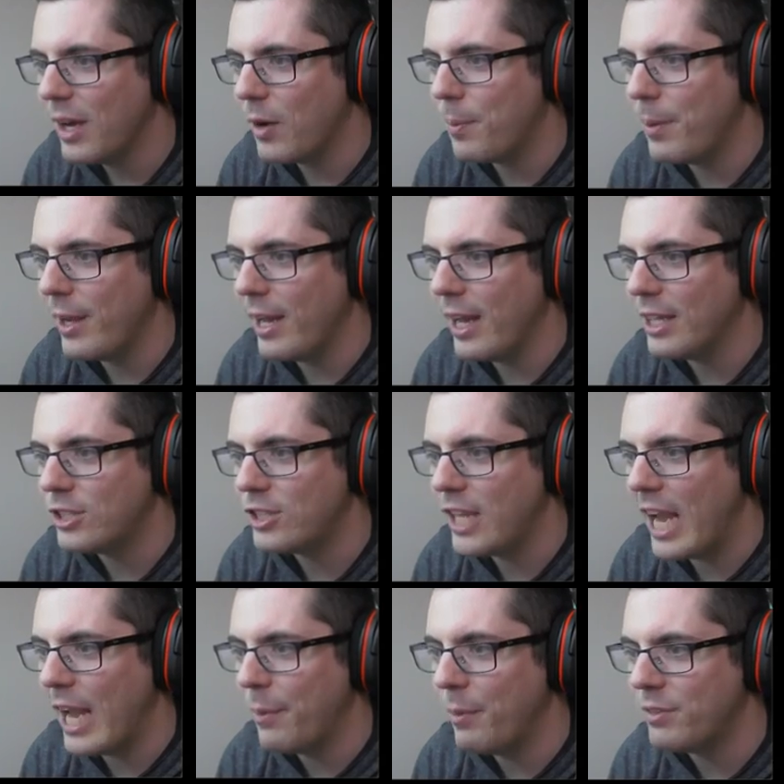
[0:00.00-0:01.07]
It would be a
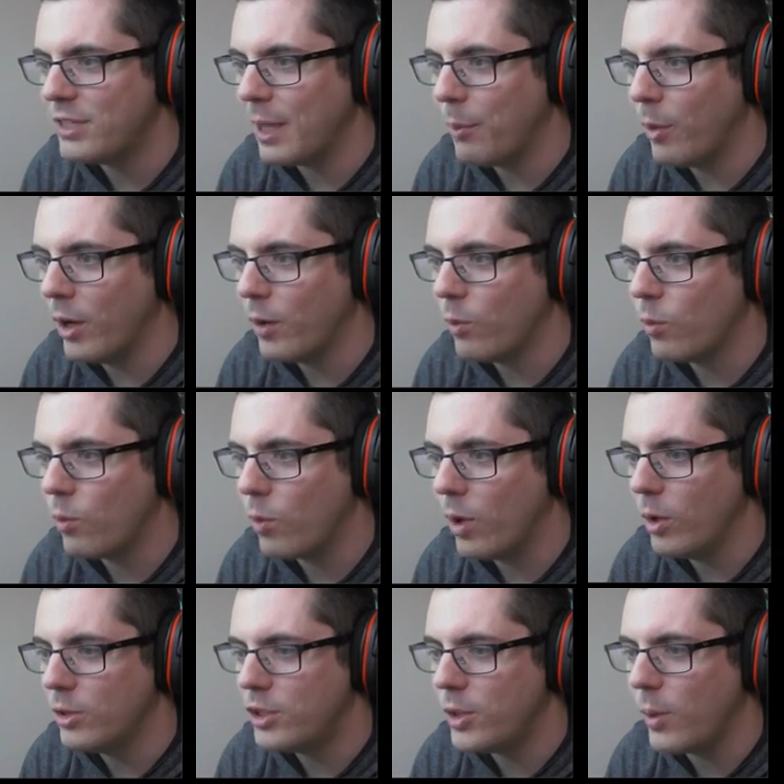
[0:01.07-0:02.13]
shame if someone
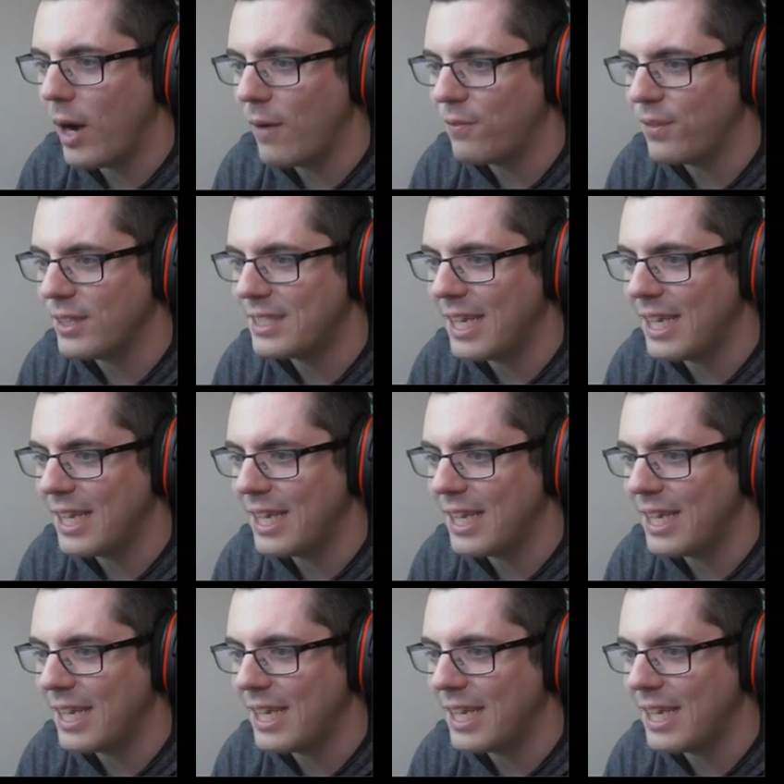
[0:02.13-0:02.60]
rode you off the